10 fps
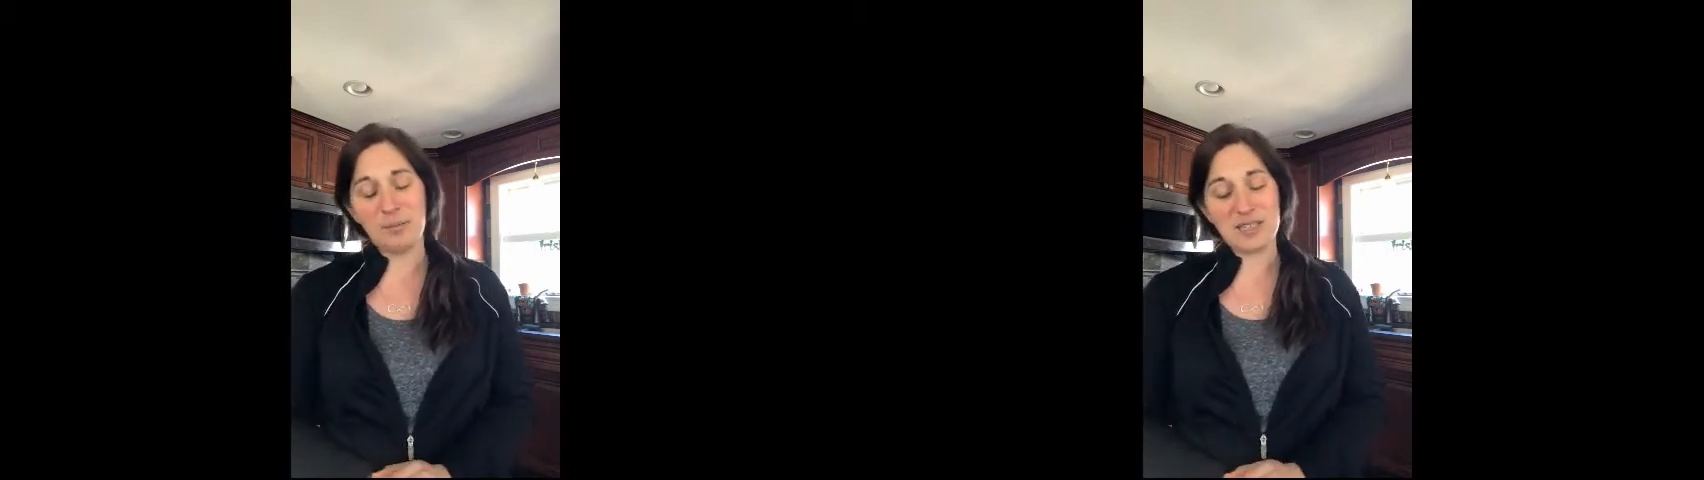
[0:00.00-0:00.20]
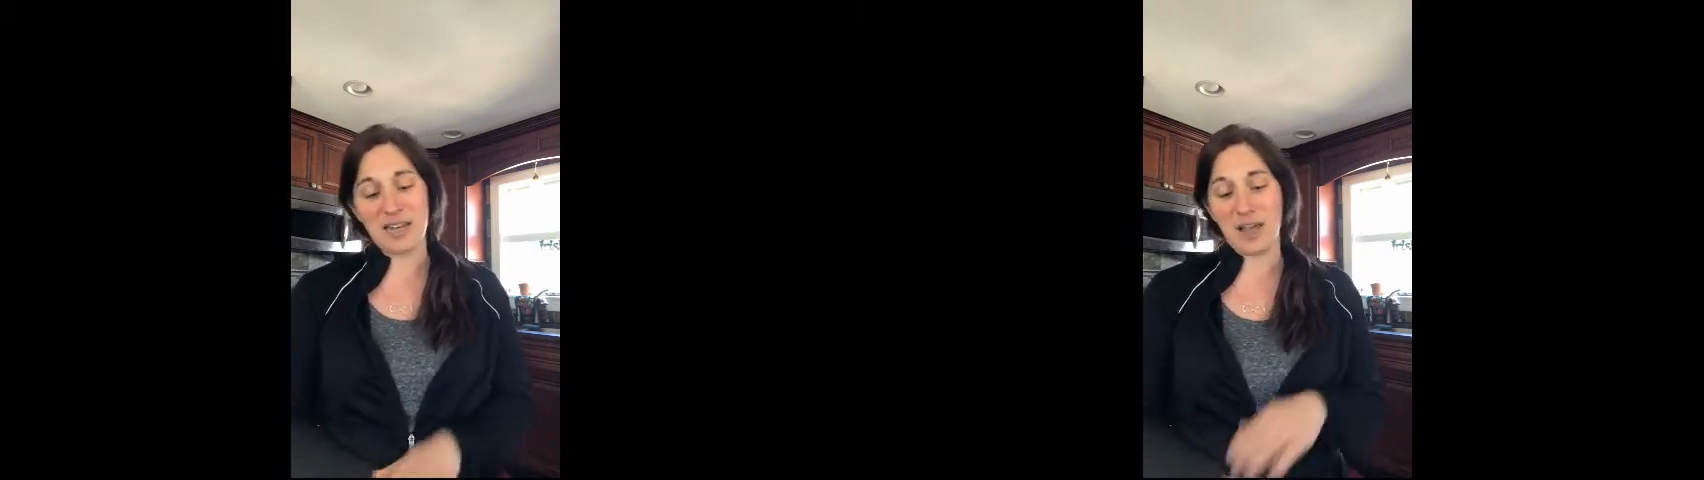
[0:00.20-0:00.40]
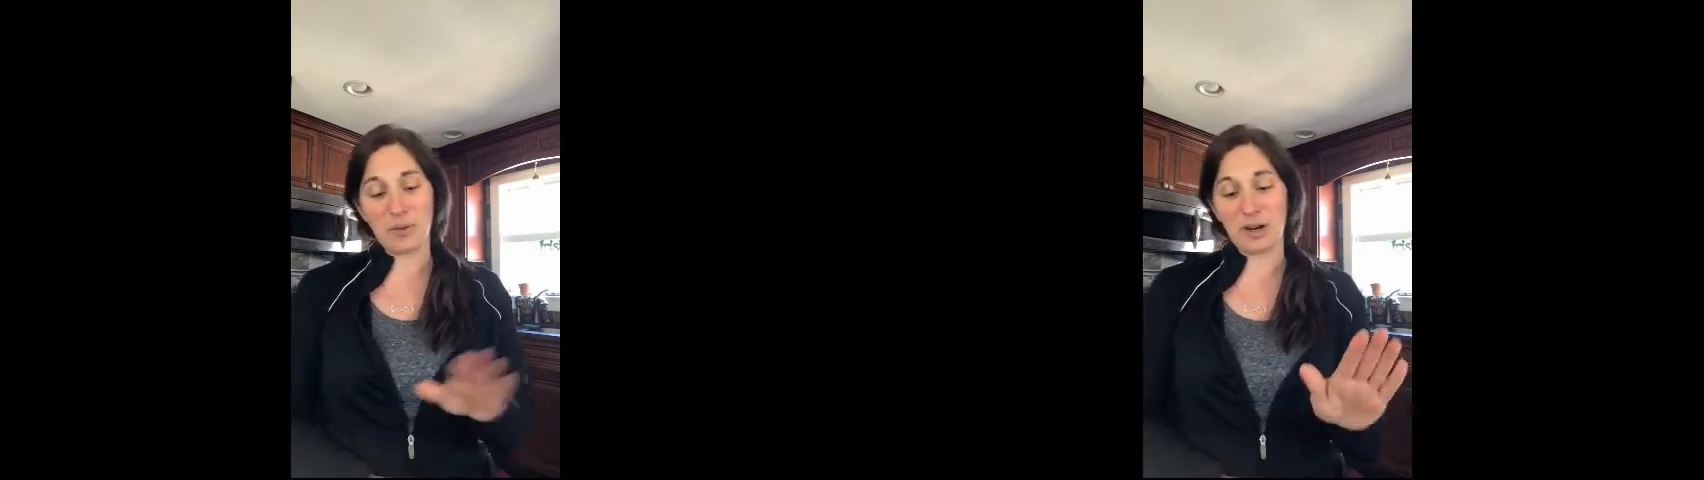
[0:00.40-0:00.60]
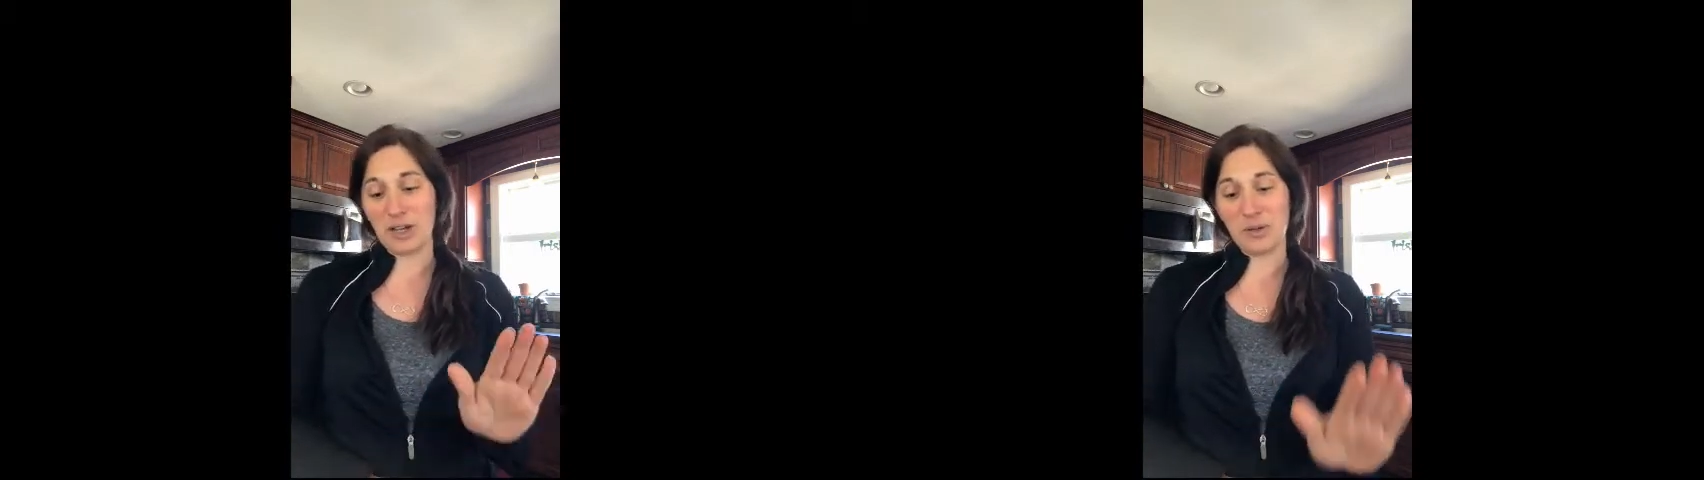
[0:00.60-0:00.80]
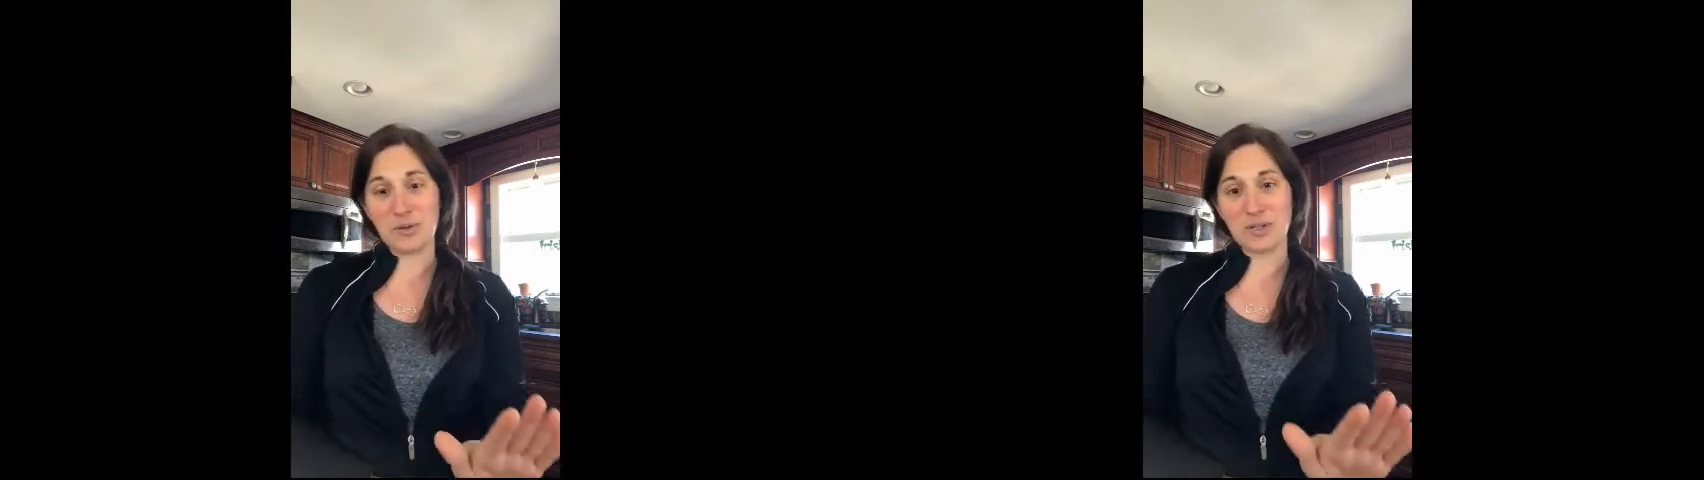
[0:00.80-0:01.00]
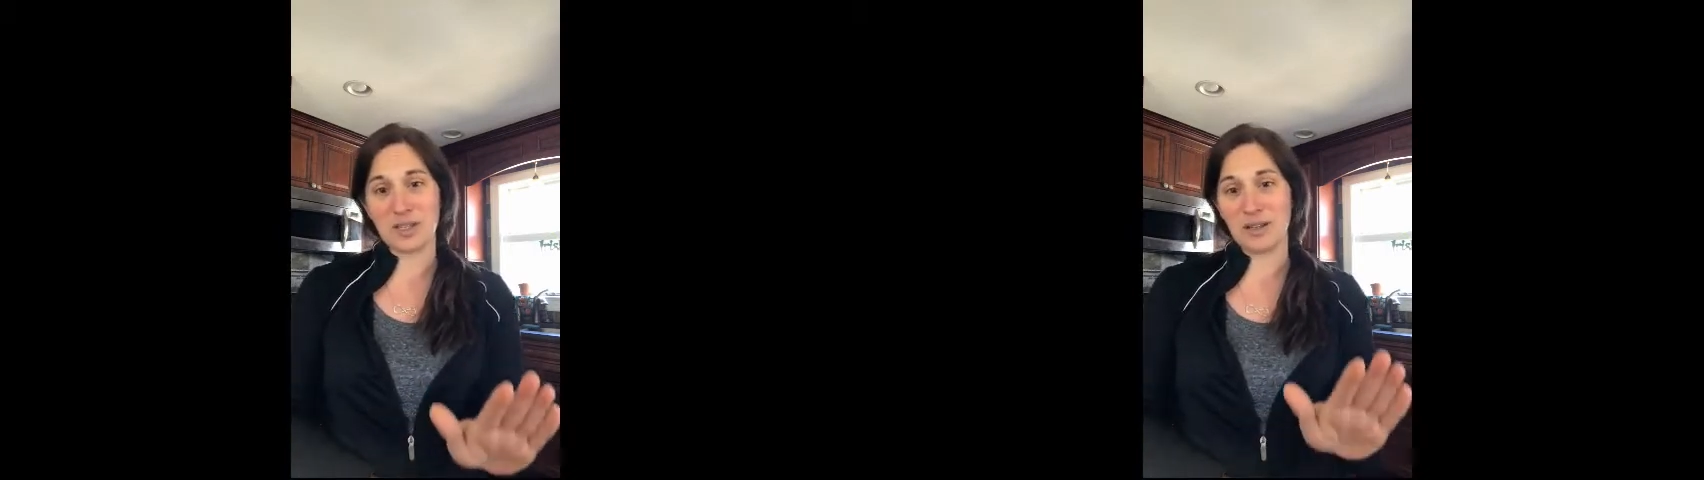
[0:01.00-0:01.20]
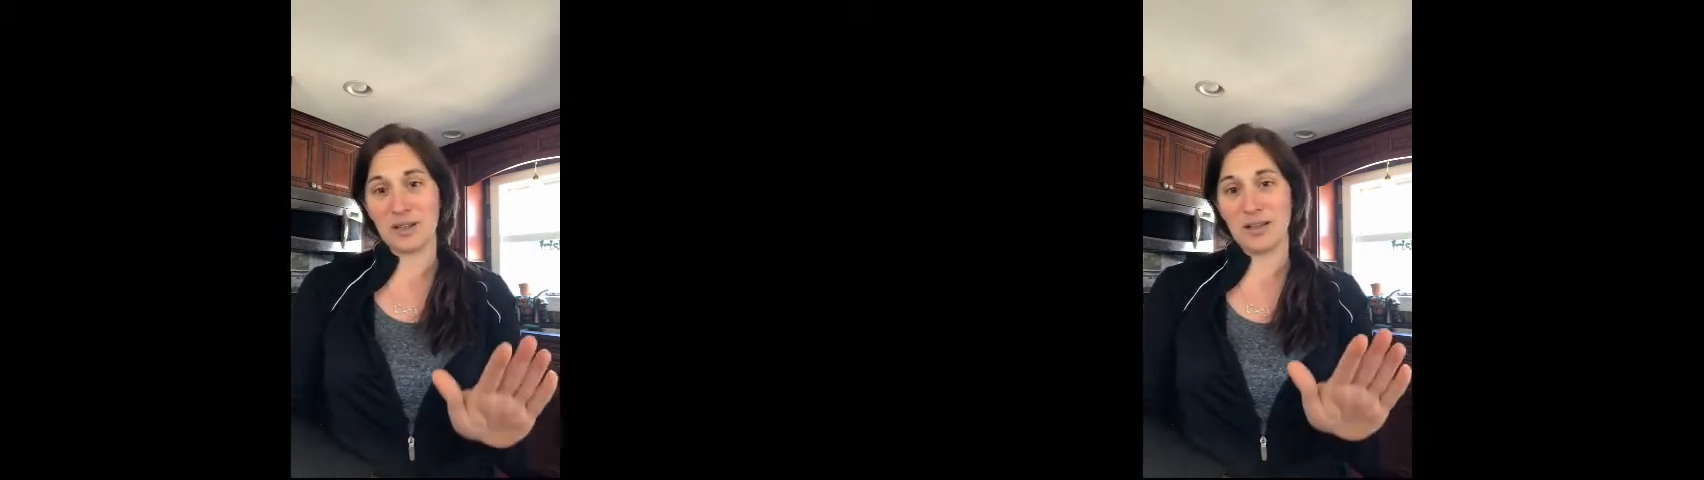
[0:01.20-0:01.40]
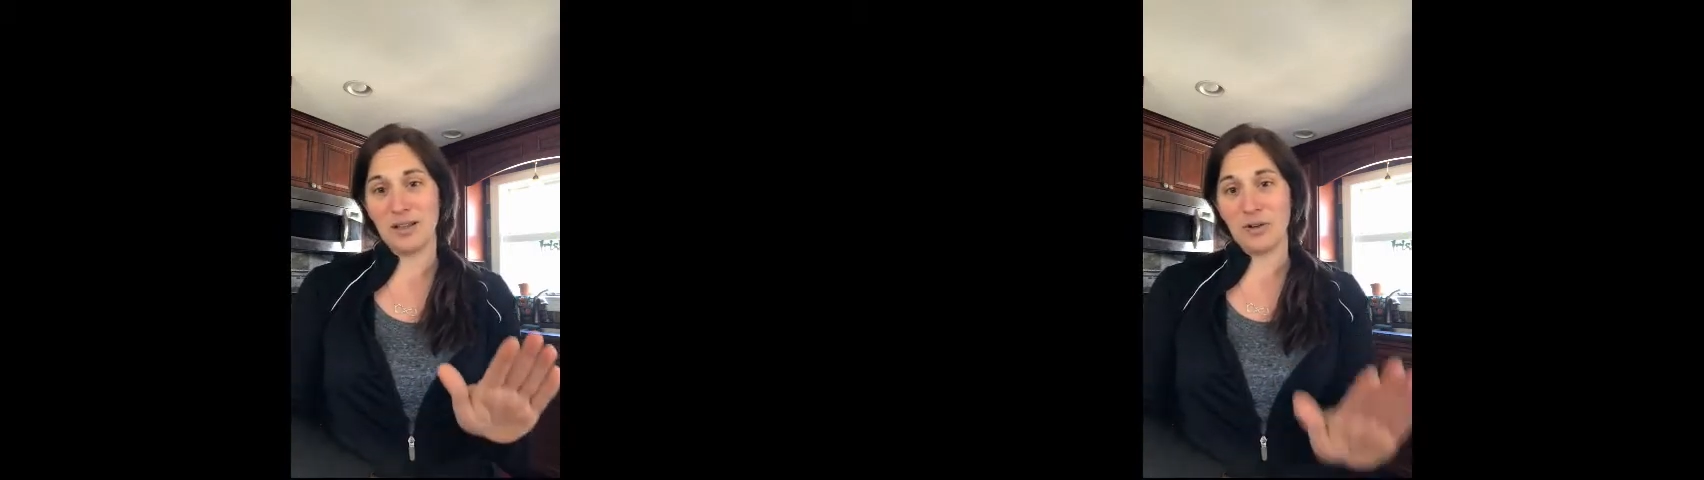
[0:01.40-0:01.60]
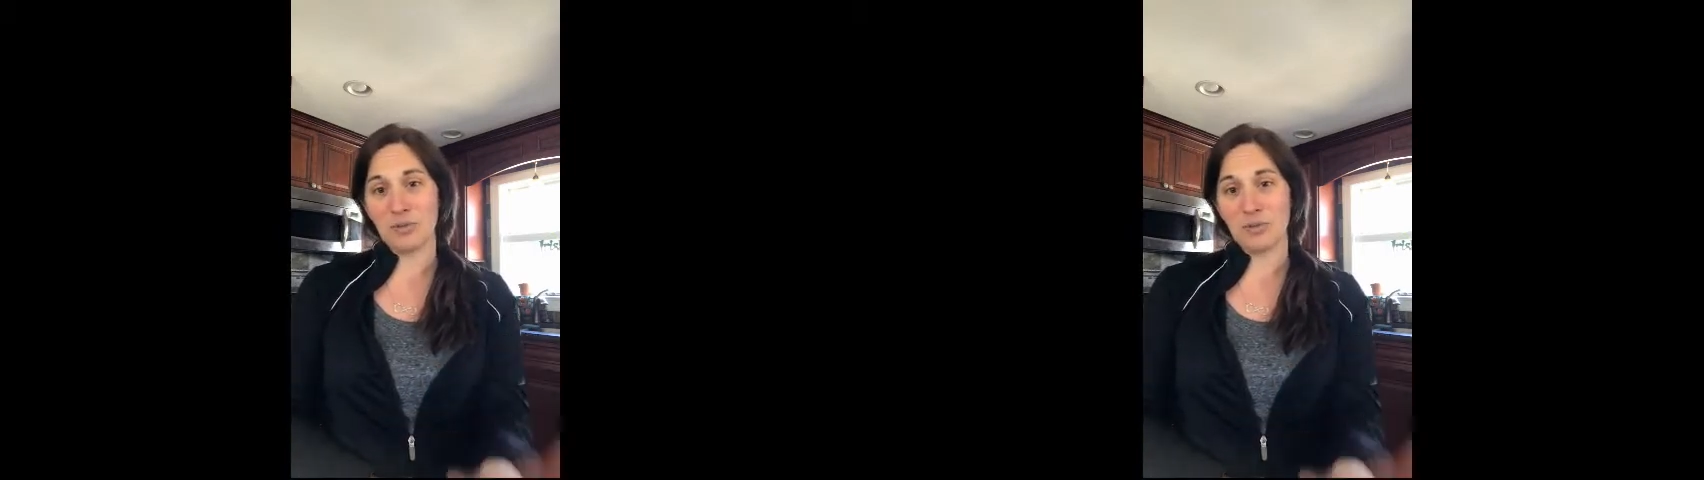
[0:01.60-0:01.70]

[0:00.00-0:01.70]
Today we're going to use the